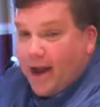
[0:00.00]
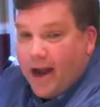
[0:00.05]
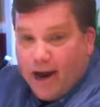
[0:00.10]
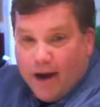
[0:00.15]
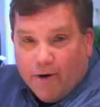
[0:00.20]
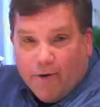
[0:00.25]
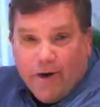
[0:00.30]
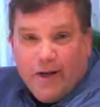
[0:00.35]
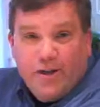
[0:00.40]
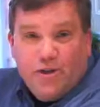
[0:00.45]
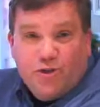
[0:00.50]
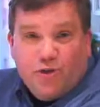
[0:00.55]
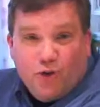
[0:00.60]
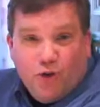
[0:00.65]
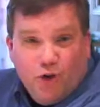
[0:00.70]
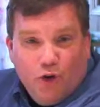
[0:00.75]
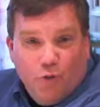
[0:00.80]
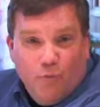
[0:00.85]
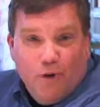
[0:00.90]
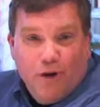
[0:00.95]
Harry
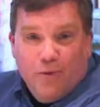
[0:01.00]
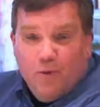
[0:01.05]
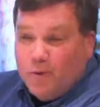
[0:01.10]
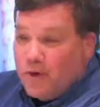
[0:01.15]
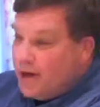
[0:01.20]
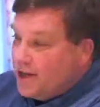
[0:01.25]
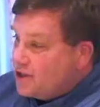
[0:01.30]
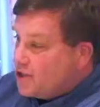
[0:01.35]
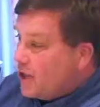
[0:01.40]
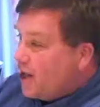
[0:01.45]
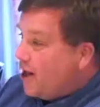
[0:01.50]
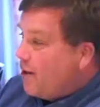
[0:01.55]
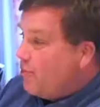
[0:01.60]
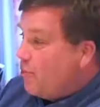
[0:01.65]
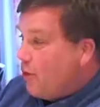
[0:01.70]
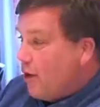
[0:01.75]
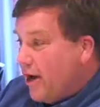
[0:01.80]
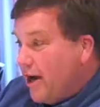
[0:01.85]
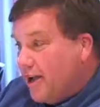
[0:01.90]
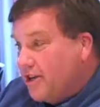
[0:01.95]
Truman was
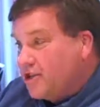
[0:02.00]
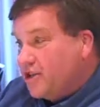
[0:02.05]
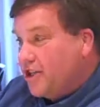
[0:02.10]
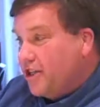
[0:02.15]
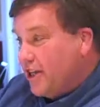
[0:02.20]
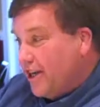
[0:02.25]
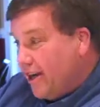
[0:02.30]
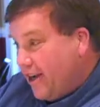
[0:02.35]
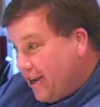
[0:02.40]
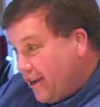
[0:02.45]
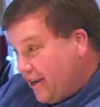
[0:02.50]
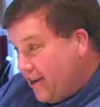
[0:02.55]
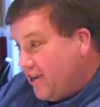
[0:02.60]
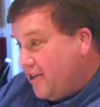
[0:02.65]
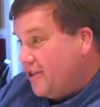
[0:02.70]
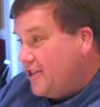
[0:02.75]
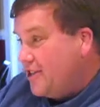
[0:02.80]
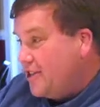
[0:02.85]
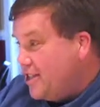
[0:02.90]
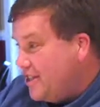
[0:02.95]
our
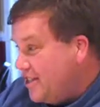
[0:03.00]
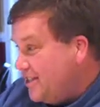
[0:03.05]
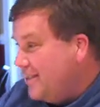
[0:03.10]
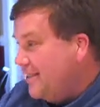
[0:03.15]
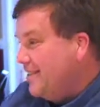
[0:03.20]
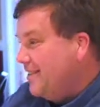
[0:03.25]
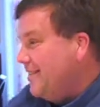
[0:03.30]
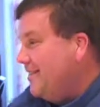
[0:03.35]
president.